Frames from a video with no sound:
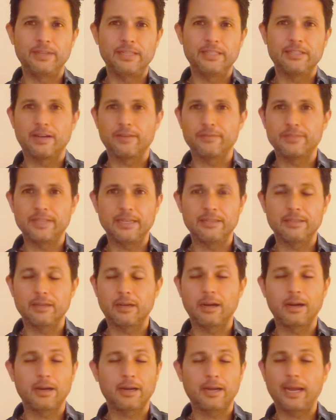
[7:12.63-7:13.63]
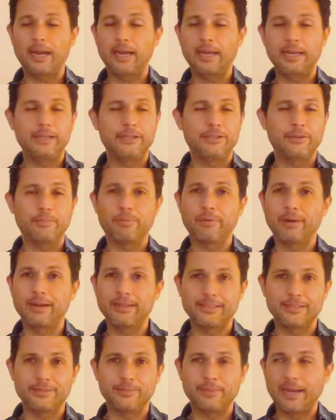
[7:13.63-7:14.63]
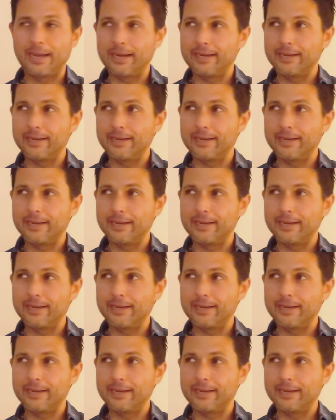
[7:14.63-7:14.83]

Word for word: vids off TikTok, it depresses me.